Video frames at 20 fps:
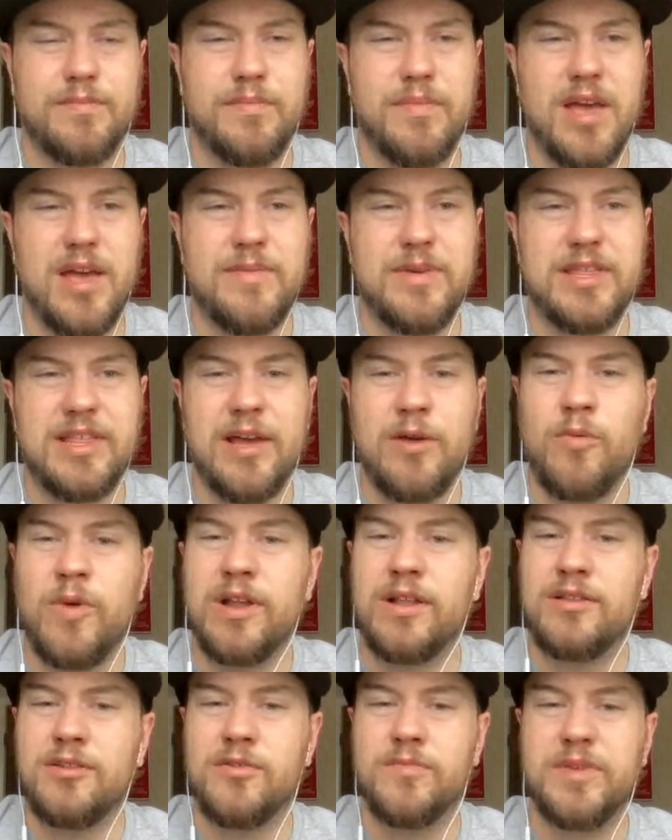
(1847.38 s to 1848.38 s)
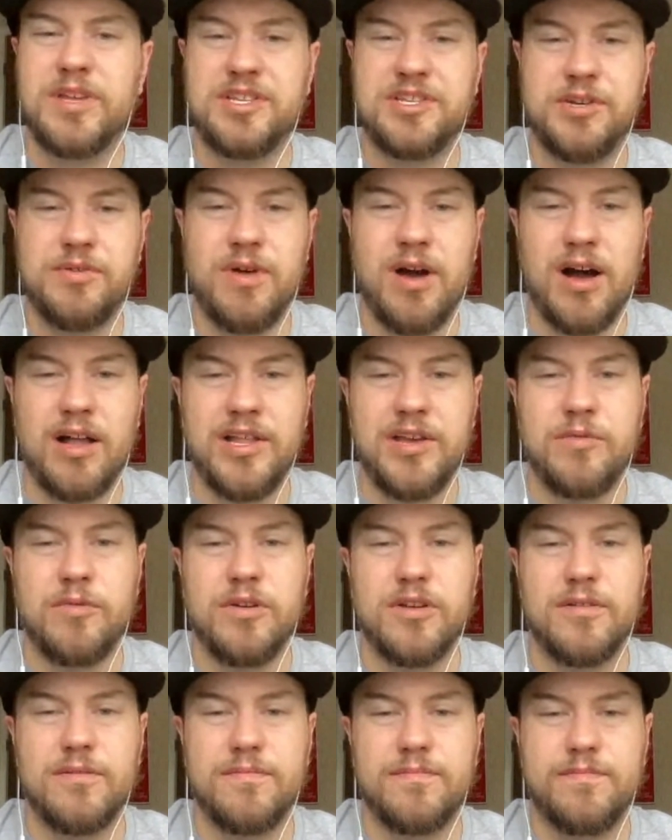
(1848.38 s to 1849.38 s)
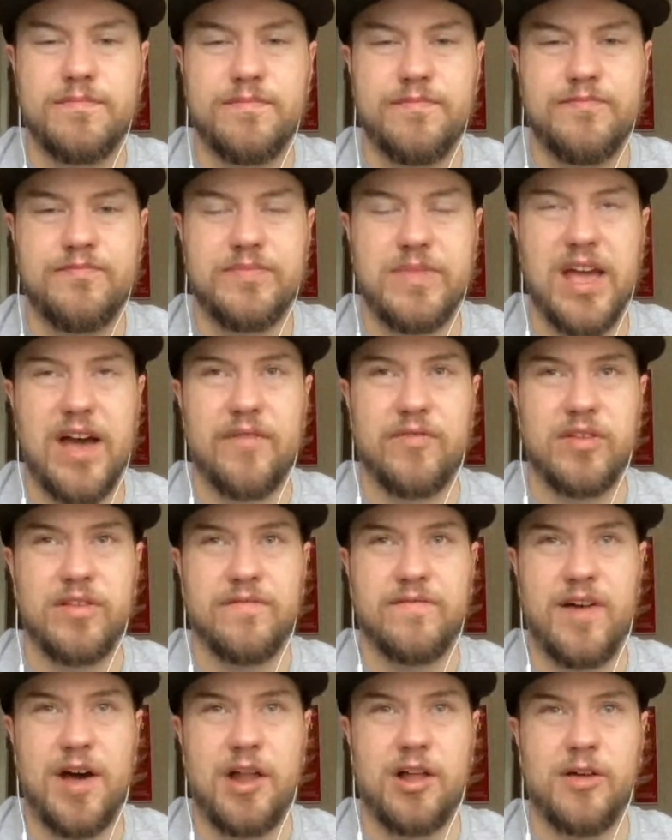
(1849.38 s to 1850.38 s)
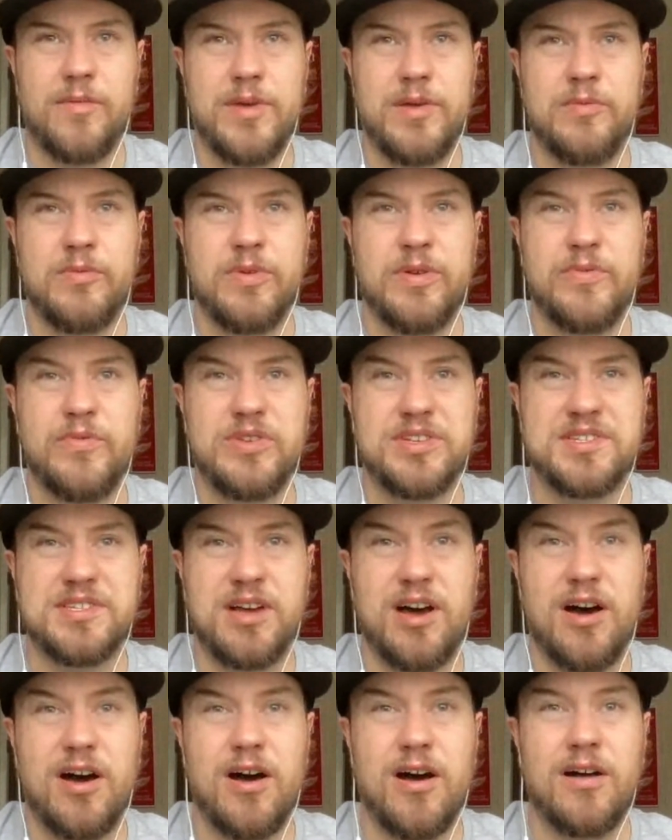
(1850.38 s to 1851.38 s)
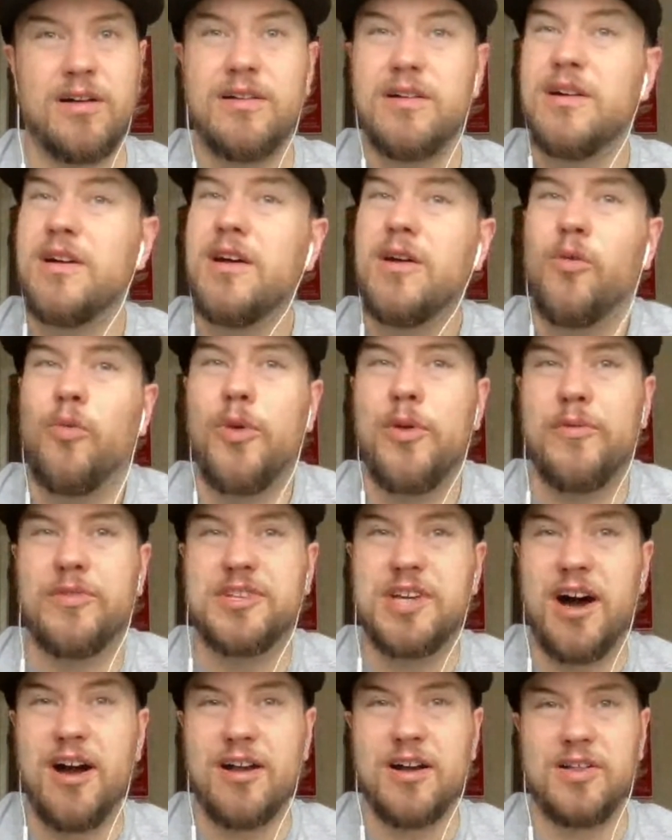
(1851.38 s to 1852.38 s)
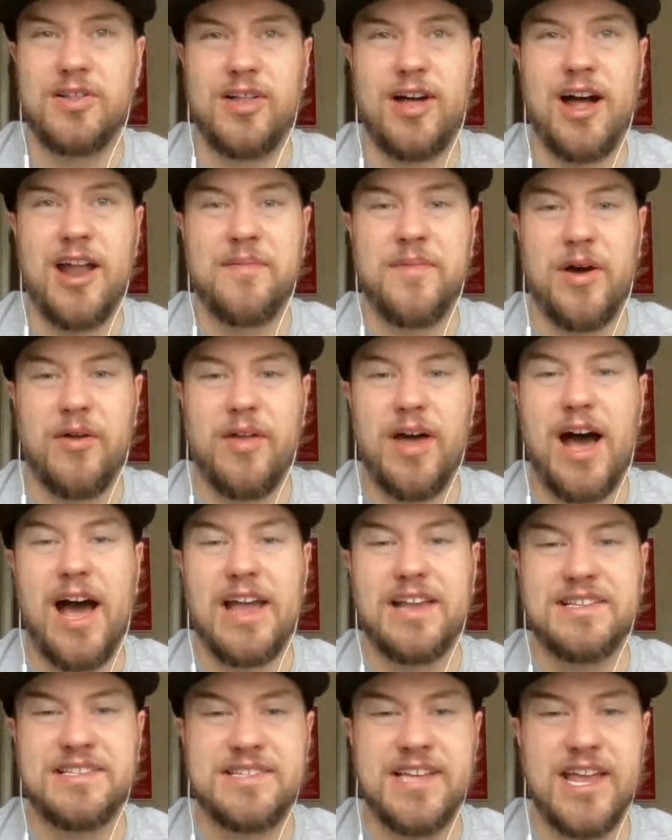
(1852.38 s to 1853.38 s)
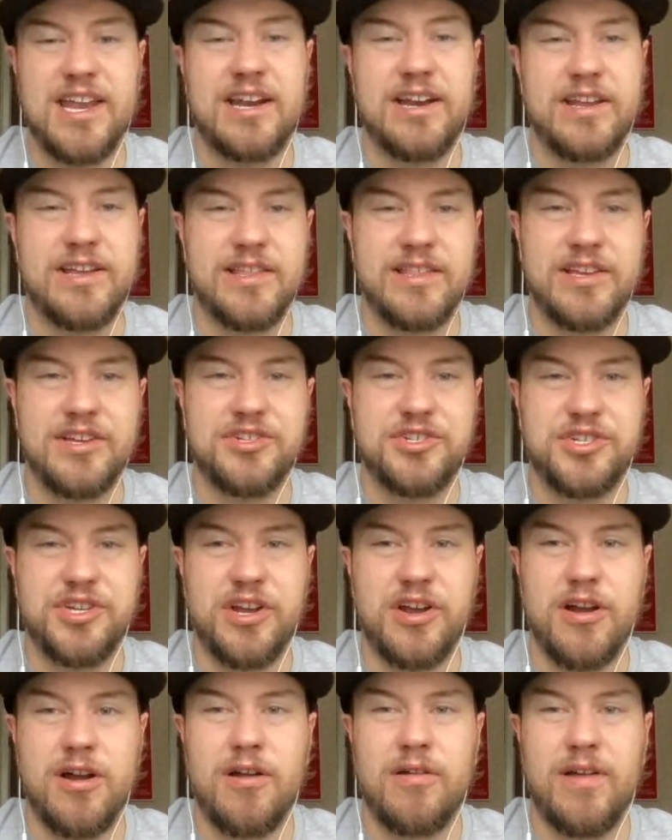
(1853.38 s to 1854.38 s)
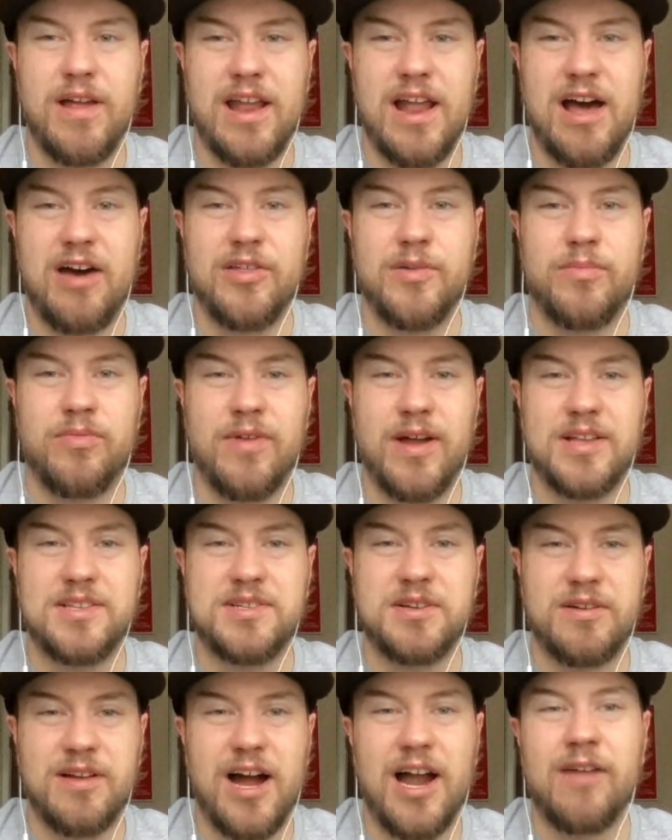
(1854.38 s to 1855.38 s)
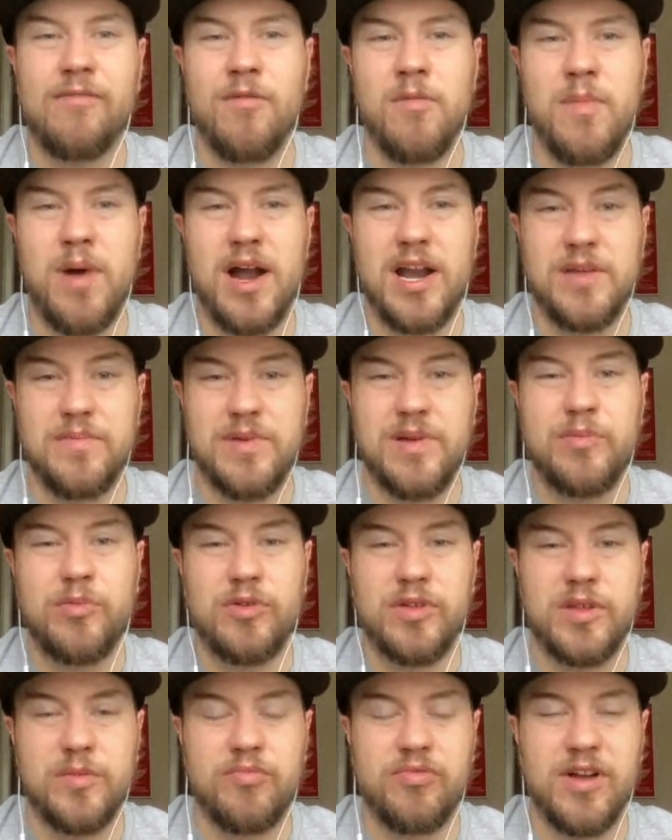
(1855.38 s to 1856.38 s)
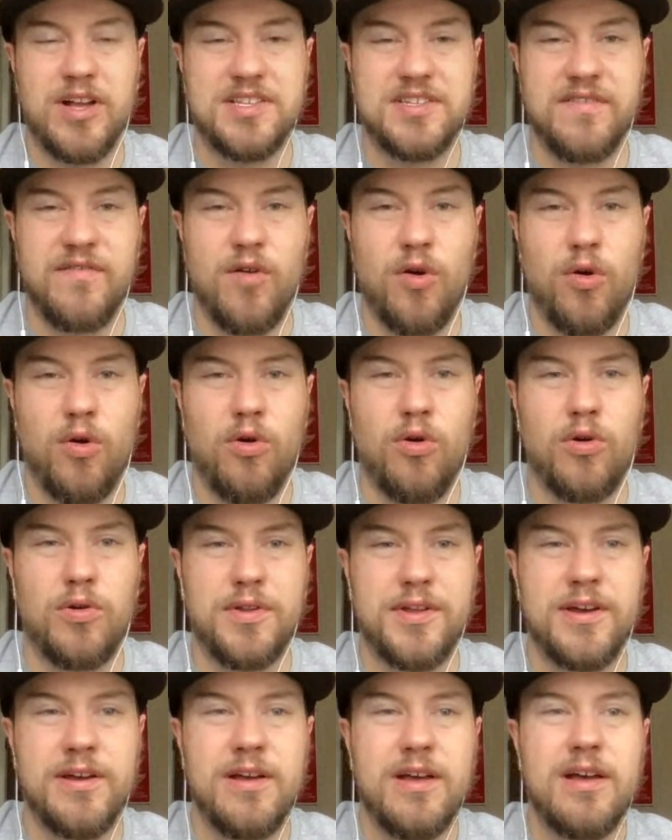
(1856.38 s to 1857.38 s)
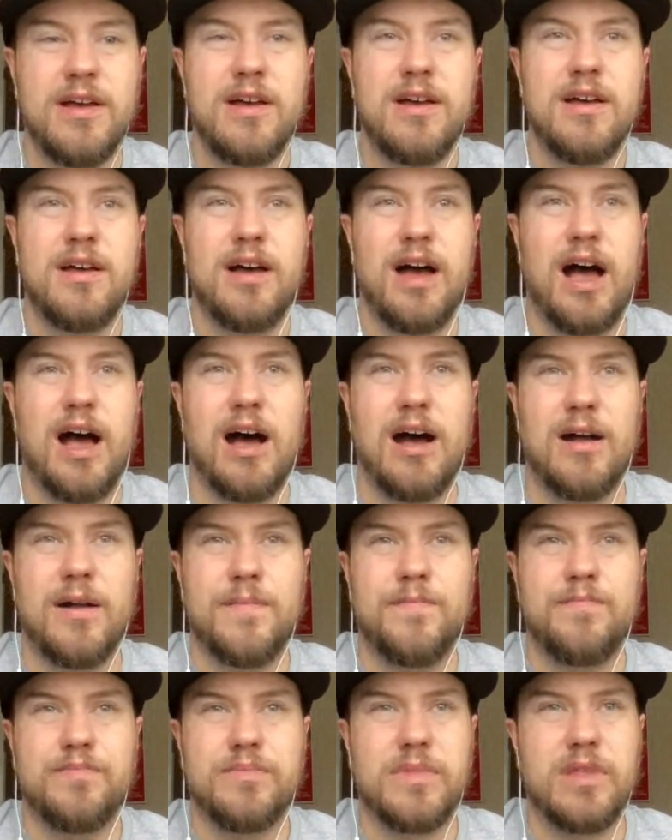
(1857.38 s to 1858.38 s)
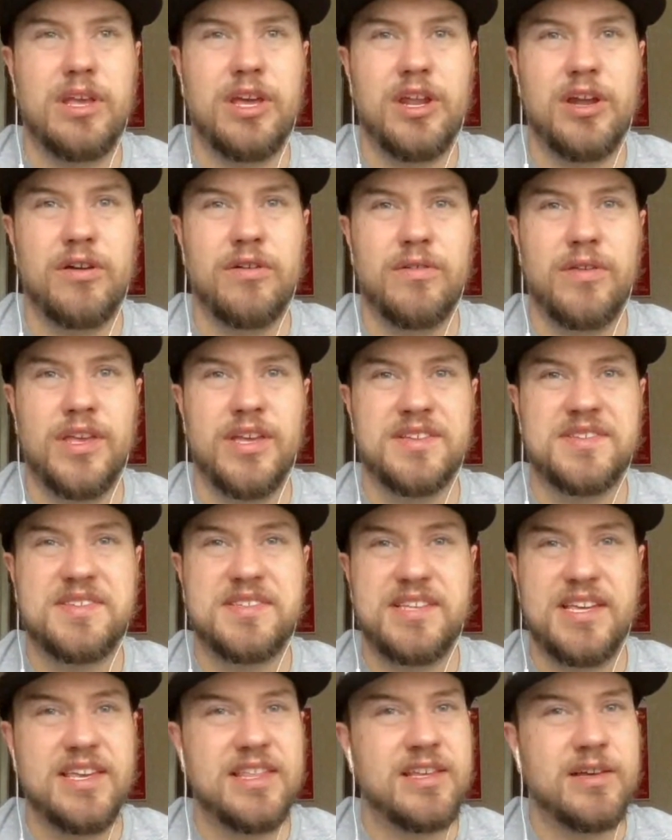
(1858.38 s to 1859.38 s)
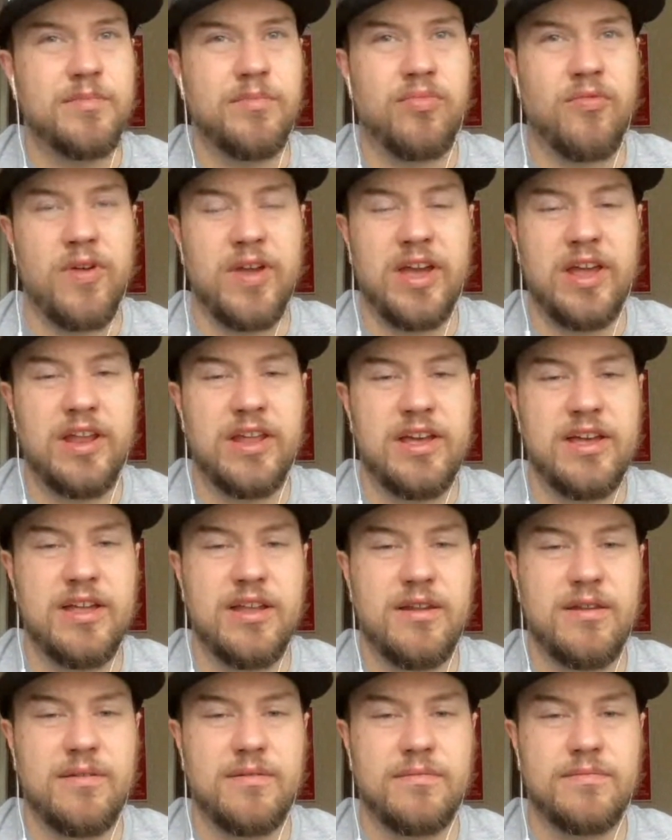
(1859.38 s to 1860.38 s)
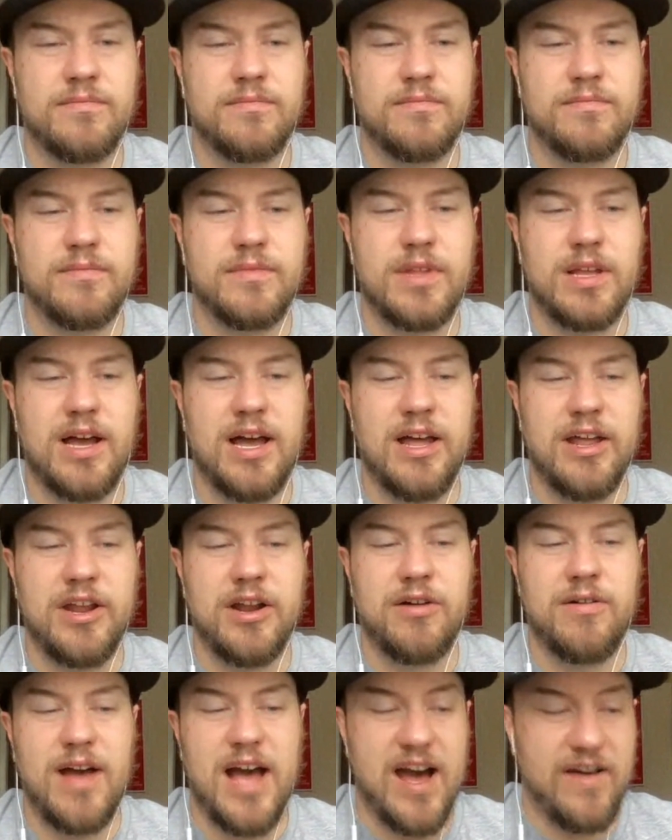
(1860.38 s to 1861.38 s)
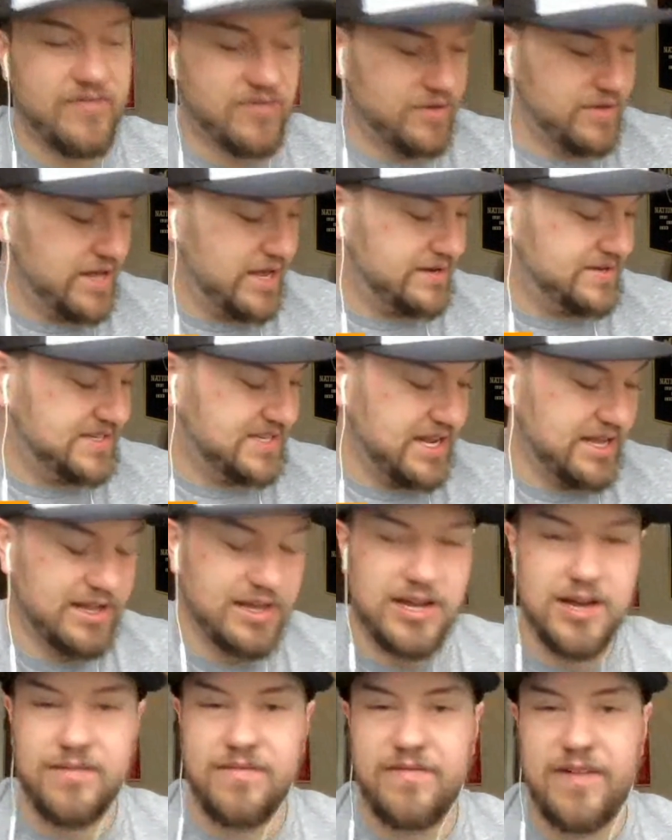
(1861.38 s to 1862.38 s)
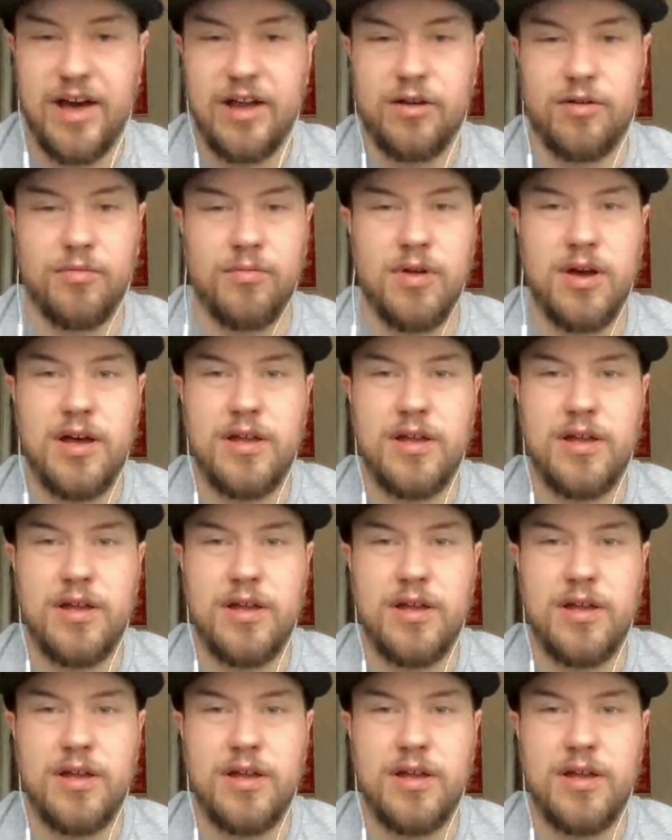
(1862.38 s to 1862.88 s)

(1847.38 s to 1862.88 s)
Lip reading: maybe they went a little bit too Hollywood after the final. I mean, we talk a lot about identity this year and how the Preds are kind of reminding people of the Preds of old. You know, you see them bringing in, you know, after that Stanley Cup final